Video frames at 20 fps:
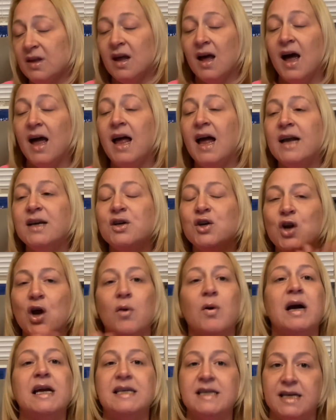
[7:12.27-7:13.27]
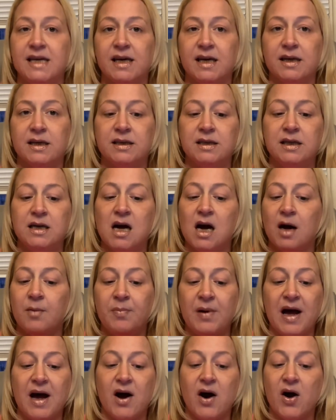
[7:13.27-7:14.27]
I had no idea
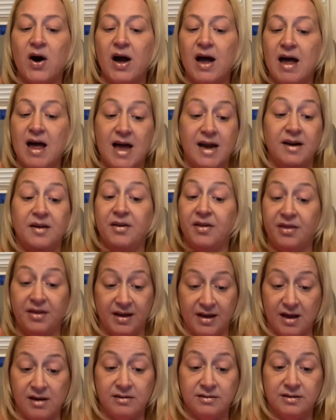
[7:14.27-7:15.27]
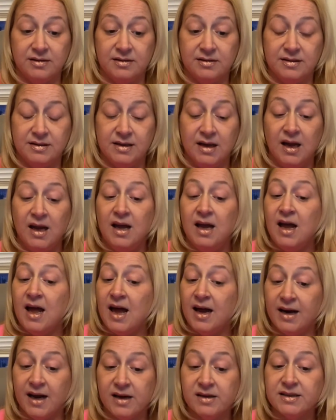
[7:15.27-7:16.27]
about anything else.
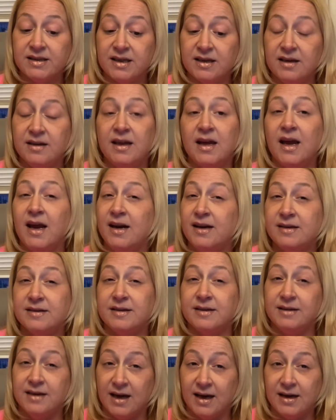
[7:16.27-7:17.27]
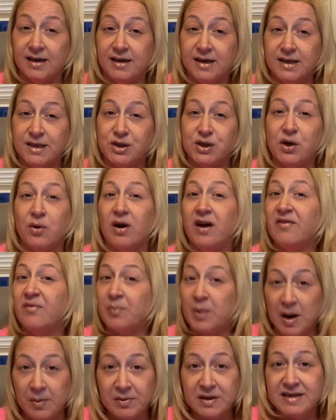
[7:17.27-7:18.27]
And I was kid of the 80s and 90s, so I've
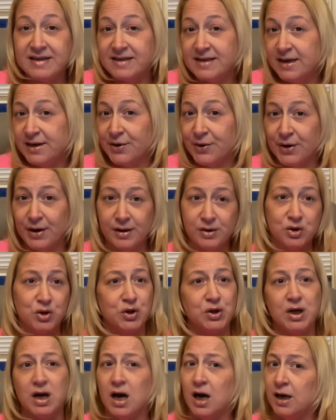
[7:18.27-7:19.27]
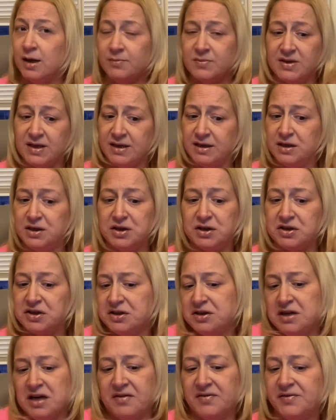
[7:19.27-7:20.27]
probably seen her a hundred times and it
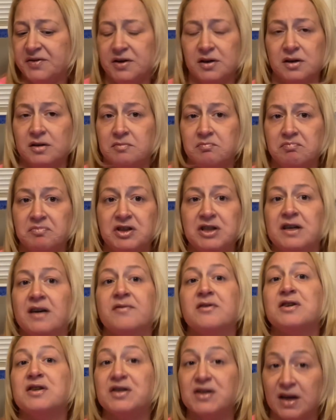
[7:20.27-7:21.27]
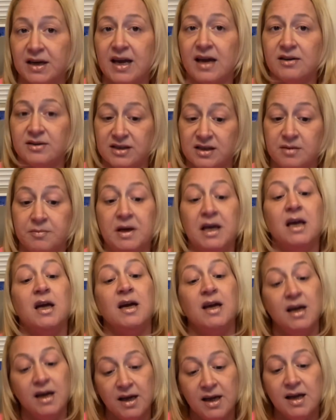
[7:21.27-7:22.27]
just never, she never stuck out to me,
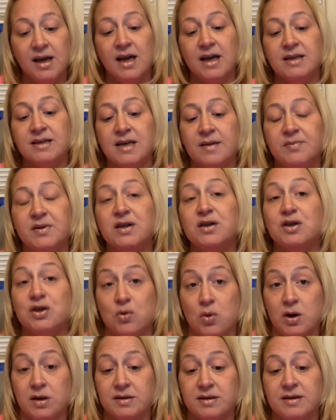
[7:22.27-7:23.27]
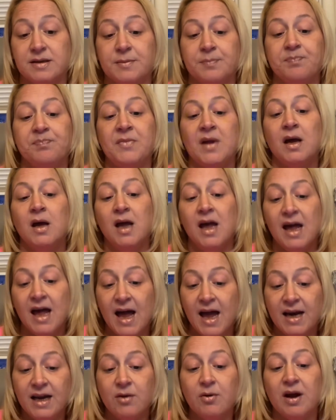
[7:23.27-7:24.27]
except in Jaws.
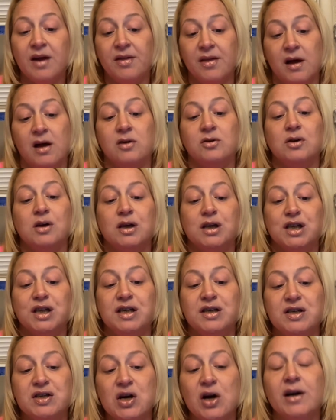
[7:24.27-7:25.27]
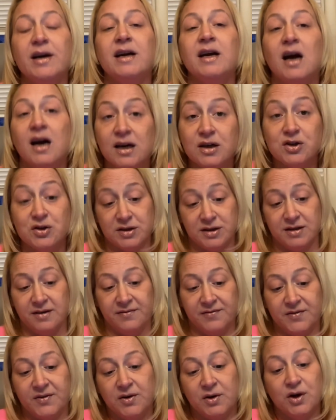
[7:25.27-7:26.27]
Anyway, though, she starred in hundreds
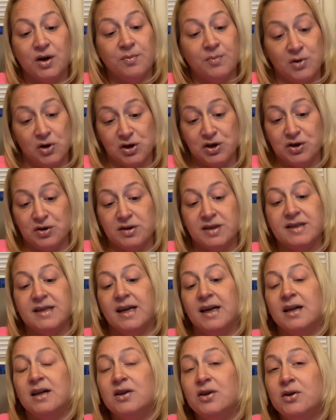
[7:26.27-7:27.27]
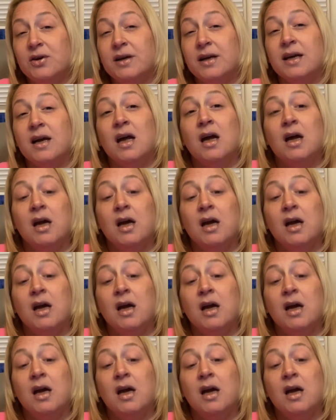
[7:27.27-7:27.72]
of commercials, including